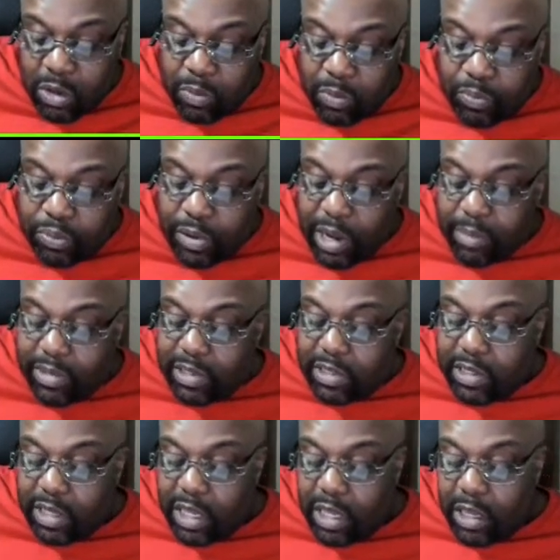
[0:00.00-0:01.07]

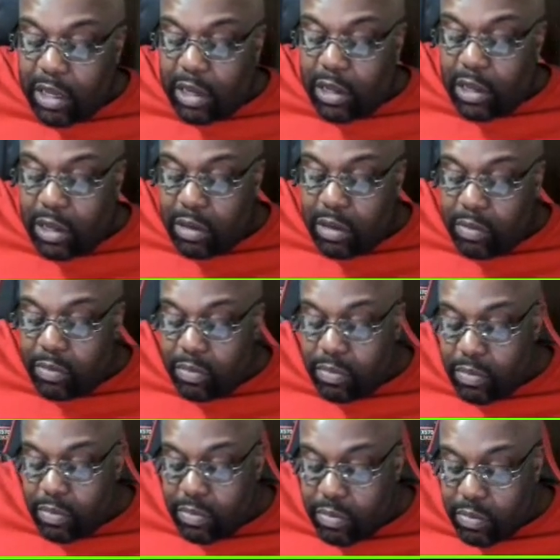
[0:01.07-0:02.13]
promising
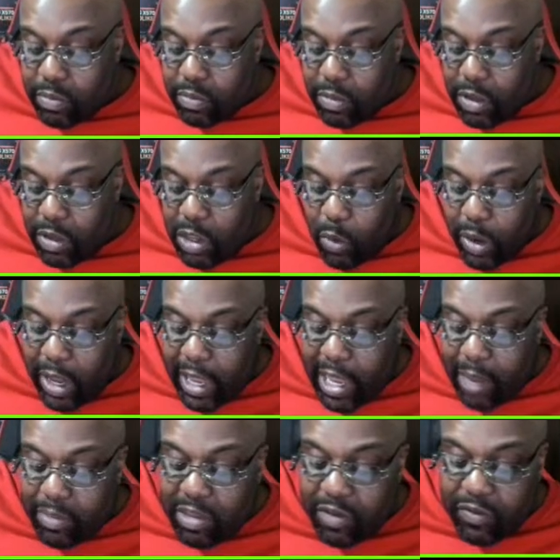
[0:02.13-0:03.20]

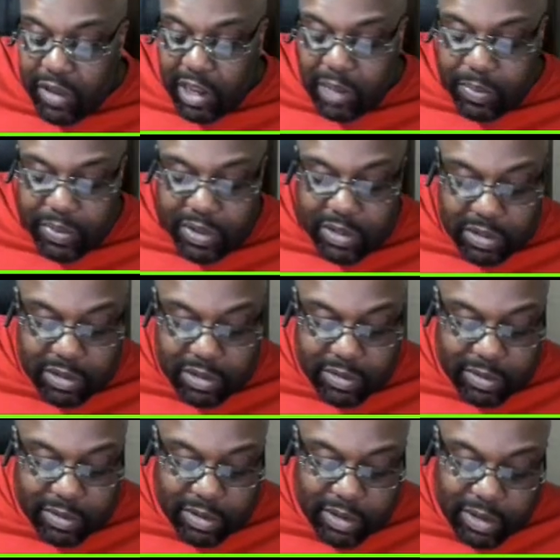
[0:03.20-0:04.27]
UAM developers.
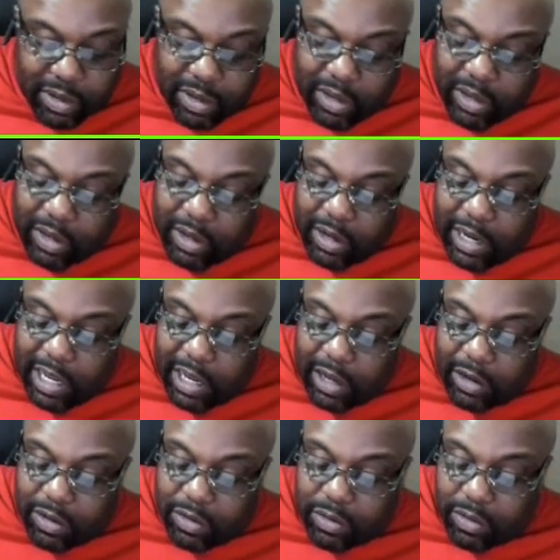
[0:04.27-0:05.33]

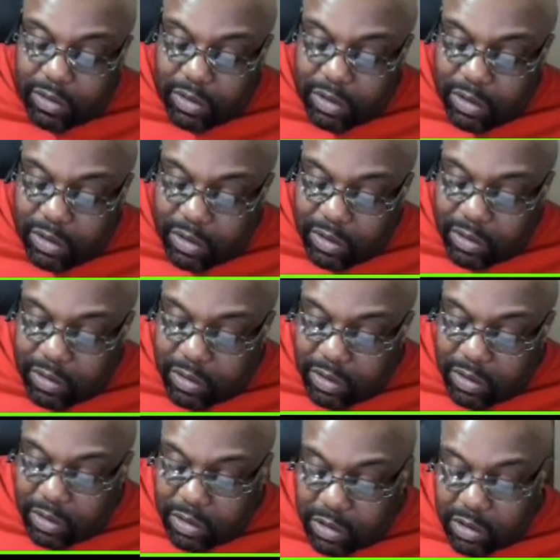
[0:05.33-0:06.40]
Now,
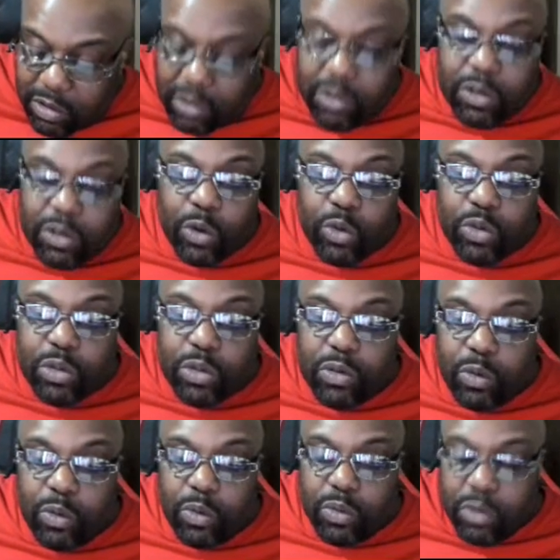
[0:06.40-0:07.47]
to those
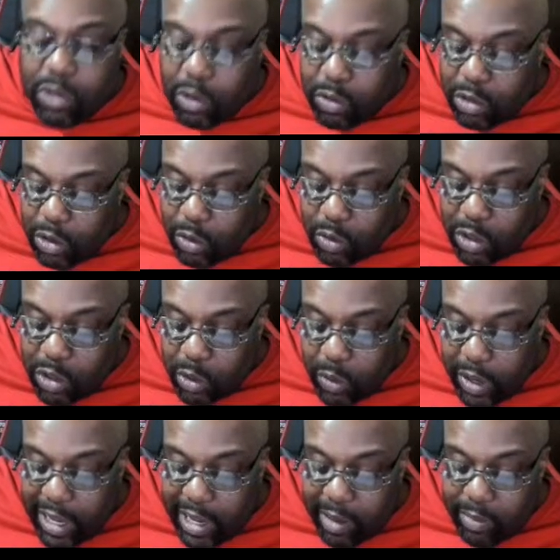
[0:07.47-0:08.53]
who don't know
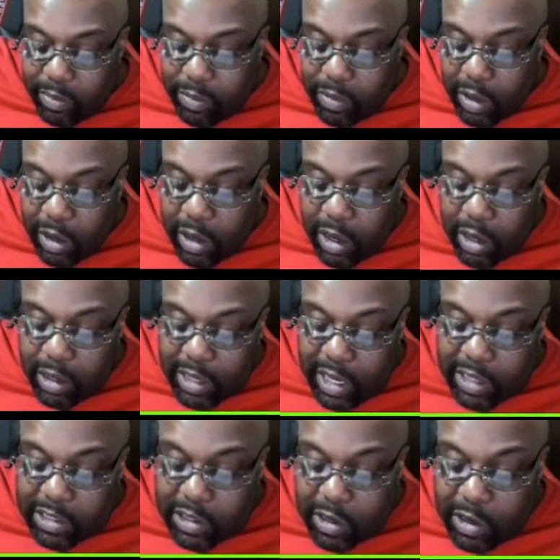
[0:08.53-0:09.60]
UAM,
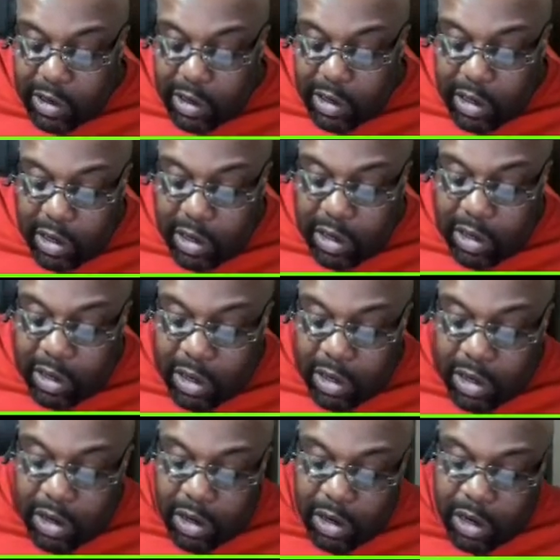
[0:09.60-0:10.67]
that's
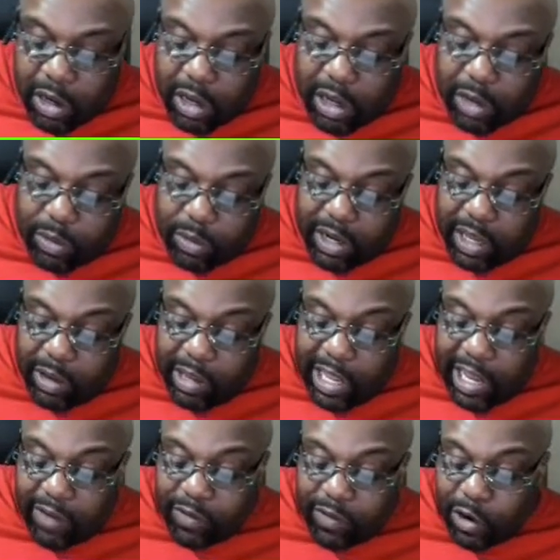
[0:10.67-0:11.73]
where they
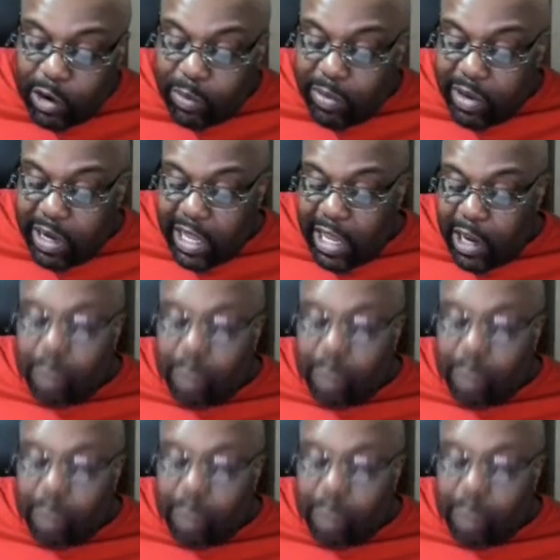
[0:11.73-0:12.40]
have urban air